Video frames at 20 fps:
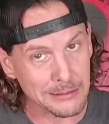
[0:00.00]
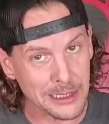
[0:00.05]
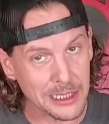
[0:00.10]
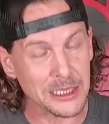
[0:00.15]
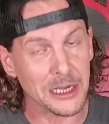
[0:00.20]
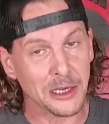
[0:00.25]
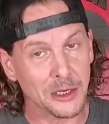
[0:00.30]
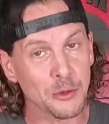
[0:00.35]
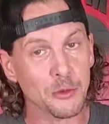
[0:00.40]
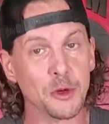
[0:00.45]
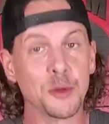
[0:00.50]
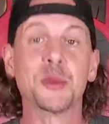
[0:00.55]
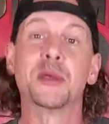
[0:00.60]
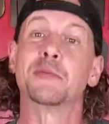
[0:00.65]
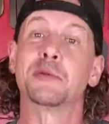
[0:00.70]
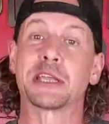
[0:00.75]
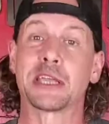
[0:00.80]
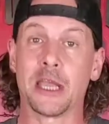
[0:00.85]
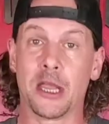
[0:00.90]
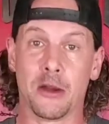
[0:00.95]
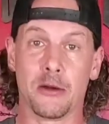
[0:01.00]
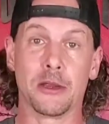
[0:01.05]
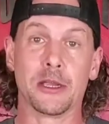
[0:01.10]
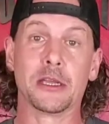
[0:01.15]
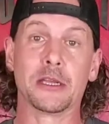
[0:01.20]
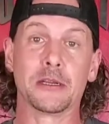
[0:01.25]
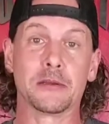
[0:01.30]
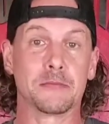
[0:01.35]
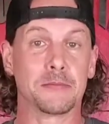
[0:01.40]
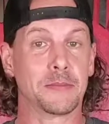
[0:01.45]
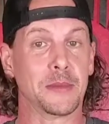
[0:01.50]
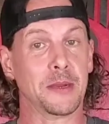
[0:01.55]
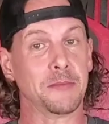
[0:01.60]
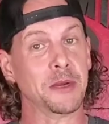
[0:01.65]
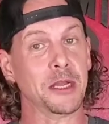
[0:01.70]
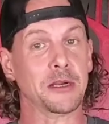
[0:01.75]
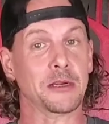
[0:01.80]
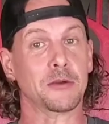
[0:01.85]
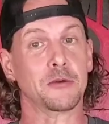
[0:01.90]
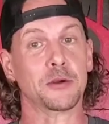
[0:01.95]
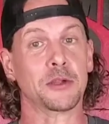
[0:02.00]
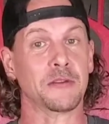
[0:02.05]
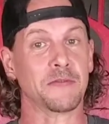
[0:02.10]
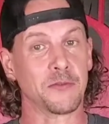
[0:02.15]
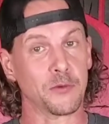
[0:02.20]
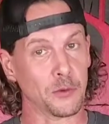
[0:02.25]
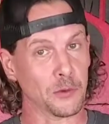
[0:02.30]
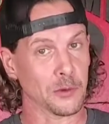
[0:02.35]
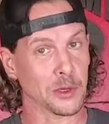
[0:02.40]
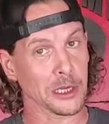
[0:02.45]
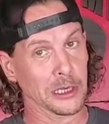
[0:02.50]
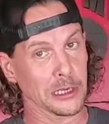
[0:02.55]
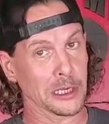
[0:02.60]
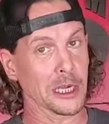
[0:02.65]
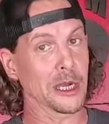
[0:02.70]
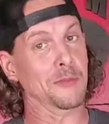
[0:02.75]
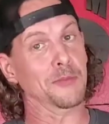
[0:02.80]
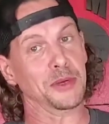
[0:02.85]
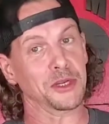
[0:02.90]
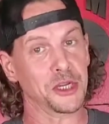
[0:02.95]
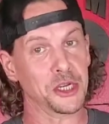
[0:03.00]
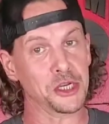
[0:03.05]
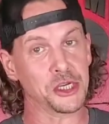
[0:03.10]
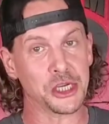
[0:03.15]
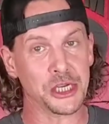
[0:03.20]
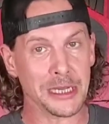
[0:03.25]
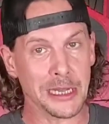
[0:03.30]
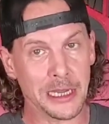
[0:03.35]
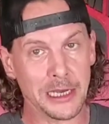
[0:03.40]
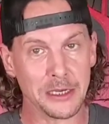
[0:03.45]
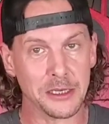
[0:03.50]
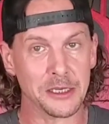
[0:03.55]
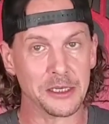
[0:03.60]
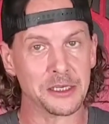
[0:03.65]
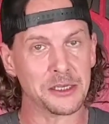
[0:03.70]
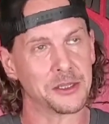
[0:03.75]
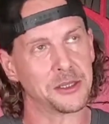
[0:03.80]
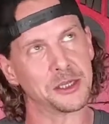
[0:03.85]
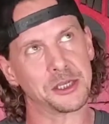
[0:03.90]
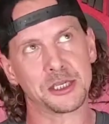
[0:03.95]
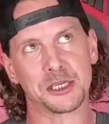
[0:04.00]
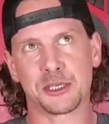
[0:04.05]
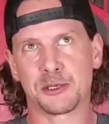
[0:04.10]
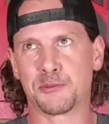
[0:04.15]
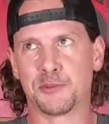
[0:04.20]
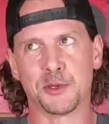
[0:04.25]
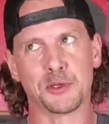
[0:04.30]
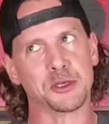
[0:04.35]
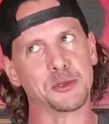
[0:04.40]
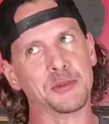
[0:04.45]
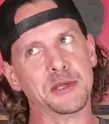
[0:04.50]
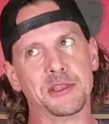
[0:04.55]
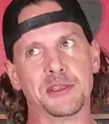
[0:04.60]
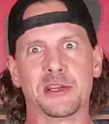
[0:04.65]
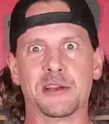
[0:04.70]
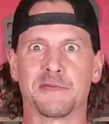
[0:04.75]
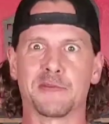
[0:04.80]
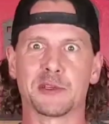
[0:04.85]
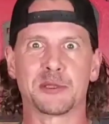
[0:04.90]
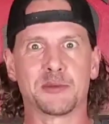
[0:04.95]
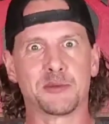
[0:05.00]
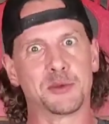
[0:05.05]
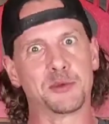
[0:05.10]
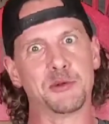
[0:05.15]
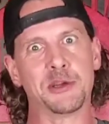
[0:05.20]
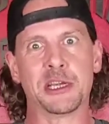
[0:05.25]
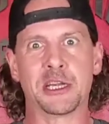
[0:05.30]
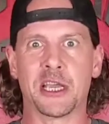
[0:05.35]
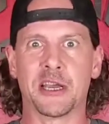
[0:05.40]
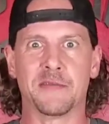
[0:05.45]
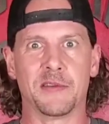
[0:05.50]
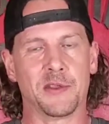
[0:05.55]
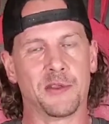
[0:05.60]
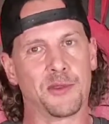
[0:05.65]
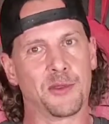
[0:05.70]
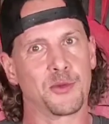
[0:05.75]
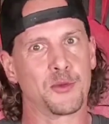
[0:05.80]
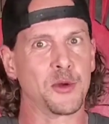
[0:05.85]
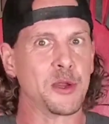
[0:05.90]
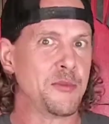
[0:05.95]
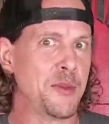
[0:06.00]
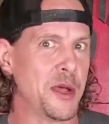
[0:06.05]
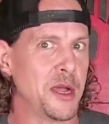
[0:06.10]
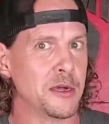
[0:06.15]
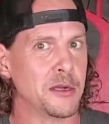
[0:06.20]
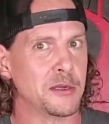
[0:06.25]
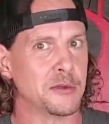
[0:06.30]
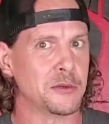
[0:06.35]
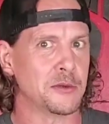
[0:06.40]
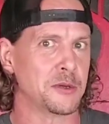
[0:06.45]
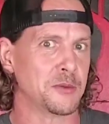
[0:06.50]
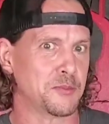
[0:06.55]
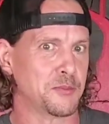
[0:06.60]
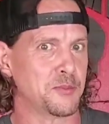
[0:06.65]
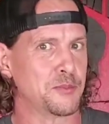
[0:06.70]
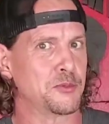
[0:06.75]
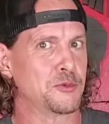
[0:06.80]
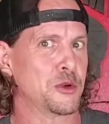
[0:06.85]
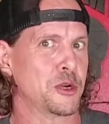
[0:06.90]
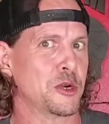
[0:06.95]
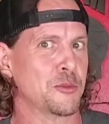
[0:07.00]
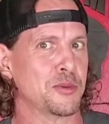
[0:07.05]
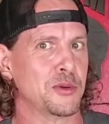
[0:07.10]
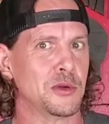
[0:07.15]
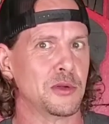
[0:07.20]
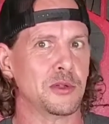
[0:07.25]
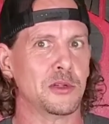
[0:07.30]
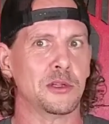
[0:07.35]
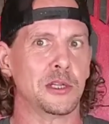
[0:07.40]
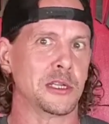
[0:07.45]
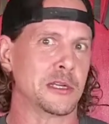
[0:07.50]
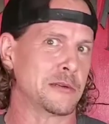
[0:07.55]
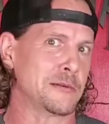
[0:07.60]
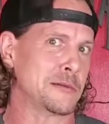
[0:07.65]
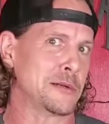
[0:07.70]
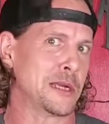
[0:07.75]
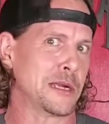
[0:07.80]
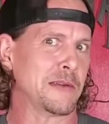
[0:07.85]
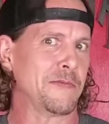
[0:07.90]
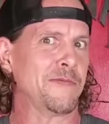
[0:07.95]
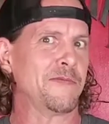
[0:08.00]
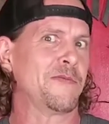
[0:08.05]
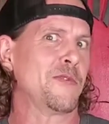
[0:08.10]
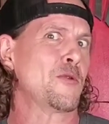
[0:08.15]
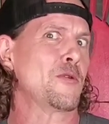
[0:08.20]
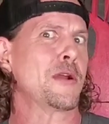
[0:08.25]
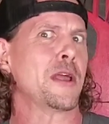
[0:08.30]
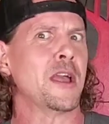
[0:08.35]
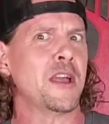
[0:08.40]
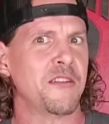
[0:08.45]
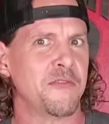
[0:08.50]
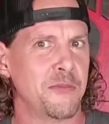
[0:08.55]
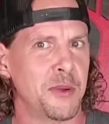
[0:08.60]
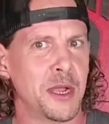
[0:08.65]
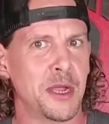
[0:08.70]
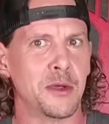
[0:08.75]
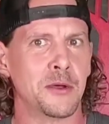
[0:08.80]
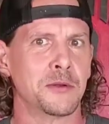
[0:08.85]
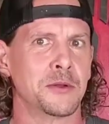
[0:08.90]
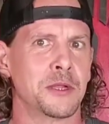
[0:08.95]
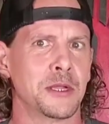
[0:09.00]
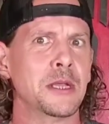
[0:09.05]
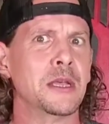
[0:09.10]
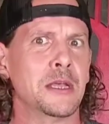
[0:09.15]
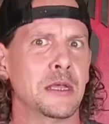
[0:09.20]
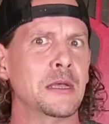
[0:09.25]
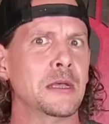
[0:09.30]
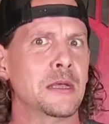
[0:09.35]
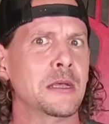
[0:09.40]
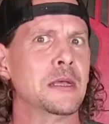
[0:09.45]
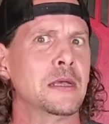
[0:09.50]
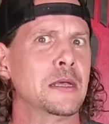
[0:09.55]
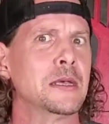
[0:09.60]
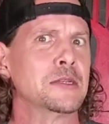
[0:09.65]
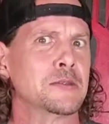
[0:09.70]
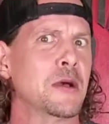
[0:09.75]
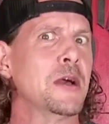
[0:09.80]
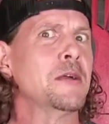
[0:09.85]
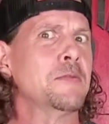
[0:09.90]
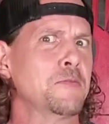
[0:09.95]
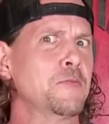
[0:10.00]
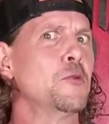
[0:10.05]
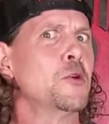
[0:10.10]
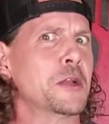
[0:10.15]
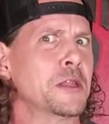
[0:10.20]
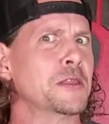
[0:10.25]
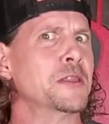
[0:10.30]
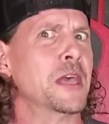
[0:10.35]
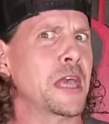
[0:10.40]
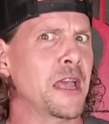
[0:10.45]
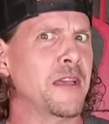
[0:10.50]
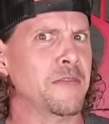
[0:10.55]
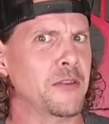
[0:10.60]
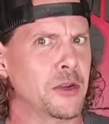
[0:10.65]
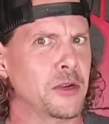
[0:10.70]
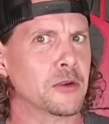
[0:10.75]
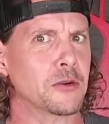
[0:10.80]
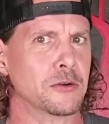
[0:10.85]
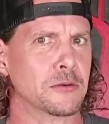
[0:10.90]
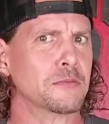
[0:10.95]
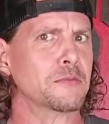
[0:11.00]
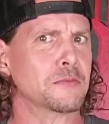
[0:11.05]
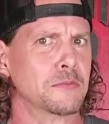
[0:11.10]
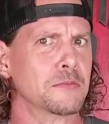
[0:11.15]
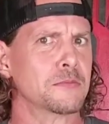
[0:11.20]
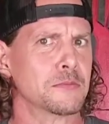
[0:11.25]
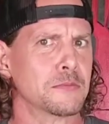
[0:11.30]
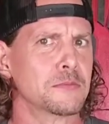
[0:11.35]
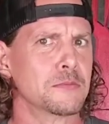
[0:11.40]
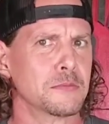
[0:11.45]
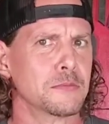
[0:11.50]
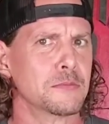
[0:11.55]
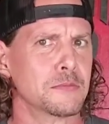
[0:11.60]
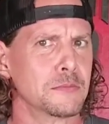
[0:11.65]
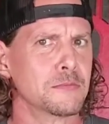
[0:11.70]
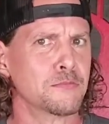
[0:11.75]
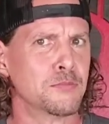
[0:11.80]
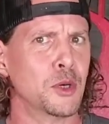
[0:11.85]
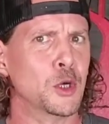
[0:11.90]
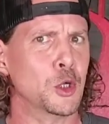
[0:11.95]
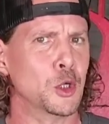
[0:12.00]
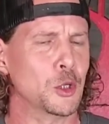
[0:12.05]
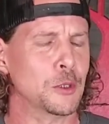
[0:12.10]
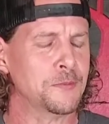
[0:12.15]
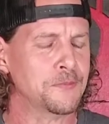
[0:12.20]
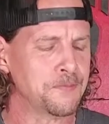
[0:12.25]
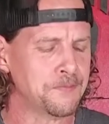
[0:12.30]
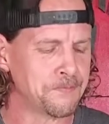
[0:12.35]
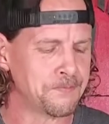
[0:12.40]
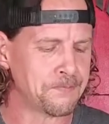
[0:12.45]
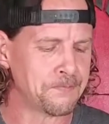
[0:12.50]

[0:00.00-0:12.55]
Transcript: because I do want to be able to carry it. I'm not going for like competition lightness. That's supposed to be the difference between kind of a three pound trigger pull and like four and a half pound. So I wanted the heavier pull.